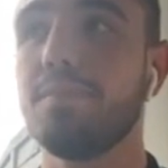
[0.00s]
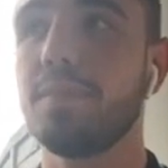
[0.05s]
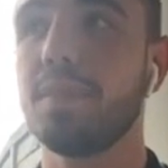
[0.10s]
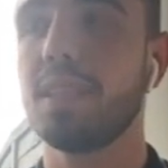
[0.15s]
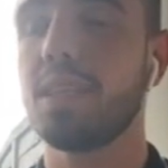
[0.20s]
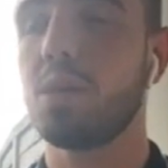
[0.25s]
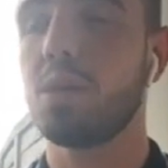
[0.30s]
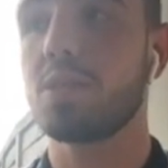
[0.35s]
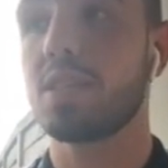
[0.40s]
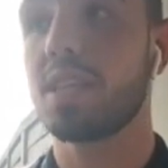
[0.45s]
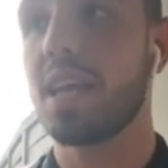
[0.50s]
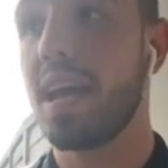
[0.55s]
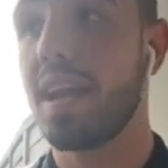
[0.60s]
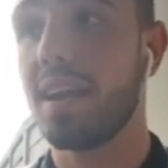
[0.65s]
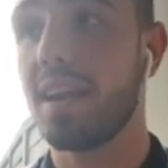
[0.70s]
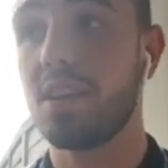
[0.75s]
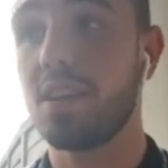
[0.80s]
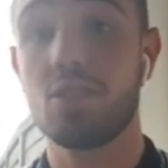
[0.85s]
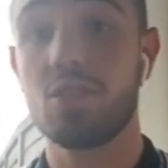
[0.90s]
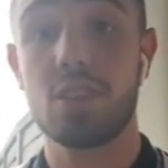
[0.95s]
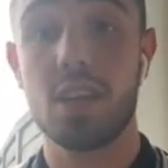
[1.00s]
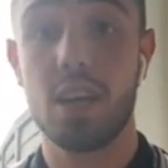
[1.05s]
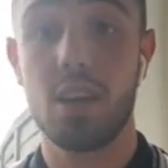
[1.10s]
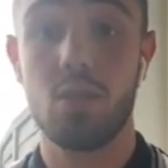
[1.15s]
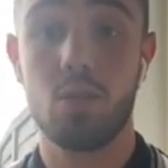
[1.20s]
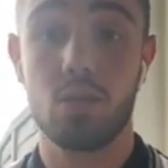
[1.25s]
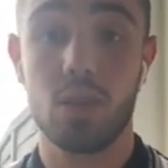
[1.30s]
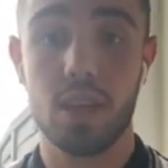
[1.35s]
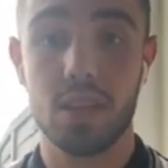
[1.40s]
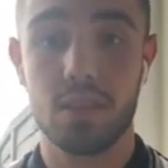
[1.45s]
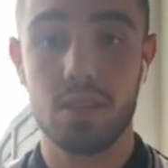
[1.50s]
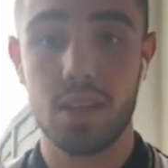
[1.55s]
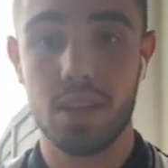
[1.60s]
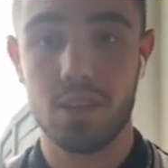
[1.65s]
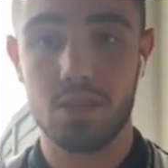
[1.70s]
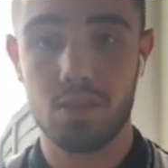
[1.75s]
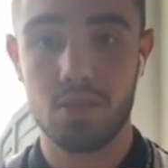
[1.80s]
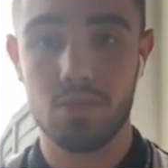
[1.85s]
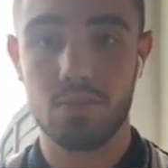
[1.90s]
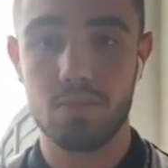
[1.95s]
And I was 10. I just said, look,
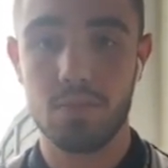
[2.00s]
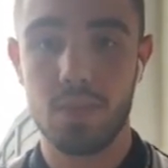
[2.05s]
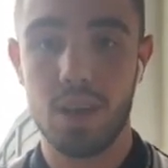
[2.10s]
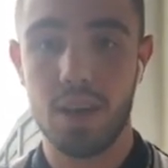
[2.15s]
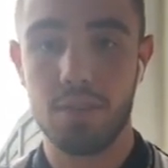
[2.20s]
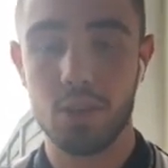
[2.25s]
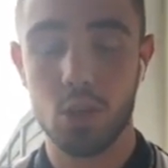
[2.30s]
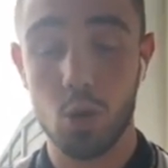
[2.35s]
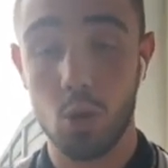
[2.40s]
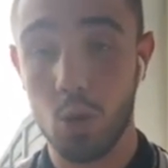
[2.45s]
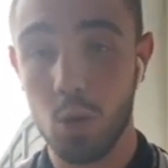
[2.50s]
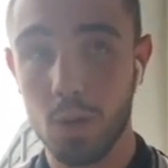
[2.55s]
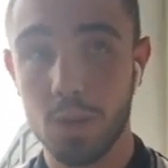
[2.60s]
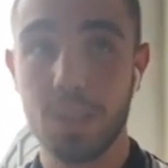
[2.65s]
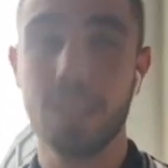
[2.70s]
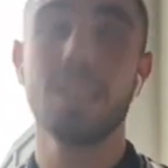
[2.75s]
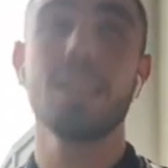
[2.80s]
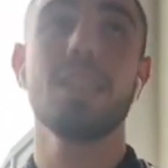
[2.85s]
let's have a go.